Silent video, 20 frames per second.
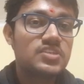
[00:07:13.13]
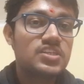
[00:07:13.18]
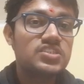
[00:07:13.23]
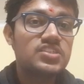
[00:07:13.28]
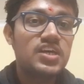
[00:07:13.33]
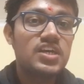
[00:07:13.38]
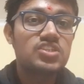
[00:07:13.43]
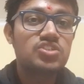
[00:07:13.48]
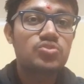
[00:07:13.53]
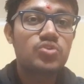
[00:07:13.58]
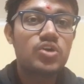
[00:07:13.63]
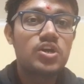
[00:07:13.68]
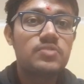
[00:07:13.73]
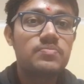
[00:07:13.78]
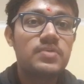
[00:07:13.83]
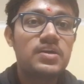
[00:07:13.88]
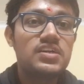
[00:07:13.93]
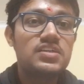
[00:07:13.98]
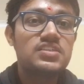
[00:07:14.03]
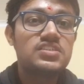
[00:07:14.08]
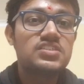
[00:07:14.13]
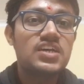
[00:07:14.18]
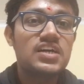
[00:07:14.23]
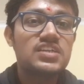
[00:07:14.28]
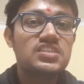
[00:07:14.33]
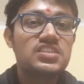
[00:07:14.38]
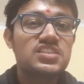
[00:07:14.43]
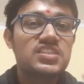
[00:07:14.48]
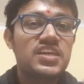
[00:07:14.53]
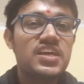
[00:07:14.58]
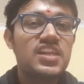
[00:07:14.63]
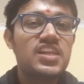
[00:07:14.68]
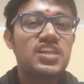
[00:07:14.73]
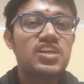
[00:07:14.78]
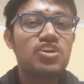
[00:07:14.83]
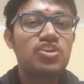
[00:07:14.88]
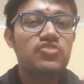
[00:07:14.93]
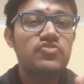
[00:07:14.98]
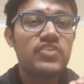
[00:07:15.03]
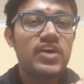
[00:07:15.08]
asteroid belt, this has a thin
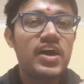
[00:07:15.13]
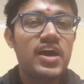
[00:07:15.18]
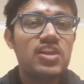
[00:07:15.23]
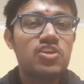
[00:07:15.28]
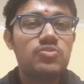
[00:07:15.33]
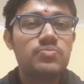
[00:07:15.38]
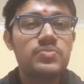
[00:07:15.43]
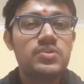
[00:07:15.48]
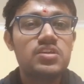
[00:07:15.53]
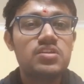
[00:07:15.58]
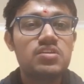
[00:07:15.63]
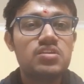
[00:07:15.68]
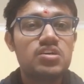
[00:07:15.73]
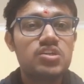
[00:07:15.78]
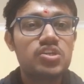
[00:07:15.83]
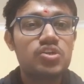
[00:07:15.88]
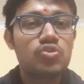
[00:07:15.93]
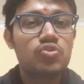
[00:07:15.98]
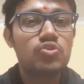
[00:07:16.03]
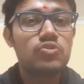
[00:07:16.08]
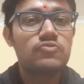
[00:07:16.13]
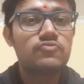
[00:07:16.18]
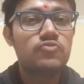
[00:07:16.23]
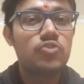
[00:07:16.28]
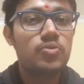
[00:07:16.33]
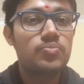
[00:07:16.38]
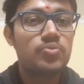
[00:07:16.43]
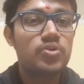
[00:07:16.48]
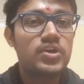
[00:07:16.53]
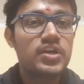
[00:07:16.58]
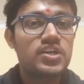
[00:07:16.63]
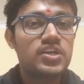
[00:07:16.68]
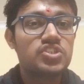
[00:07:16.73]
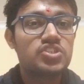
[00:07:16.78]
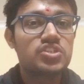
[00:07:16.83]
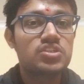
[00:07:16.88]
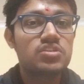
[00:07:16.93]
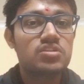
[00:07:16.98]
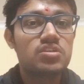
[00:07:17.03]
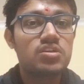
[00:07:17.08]
layer of aluminium honeycomb for
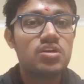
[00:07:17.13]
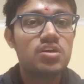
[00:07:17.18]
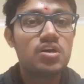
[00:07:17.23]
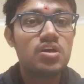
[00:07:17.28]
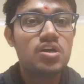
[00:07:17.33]
protection.